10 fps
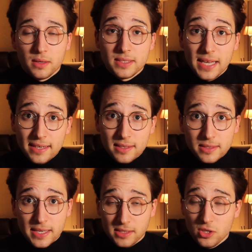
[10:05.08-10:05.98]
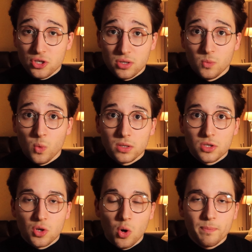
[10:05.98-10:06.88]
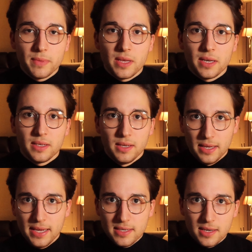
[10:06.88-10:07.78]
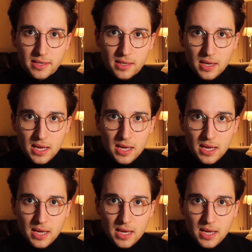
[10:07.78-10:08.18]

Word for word: A dental technician once told me that in Italy,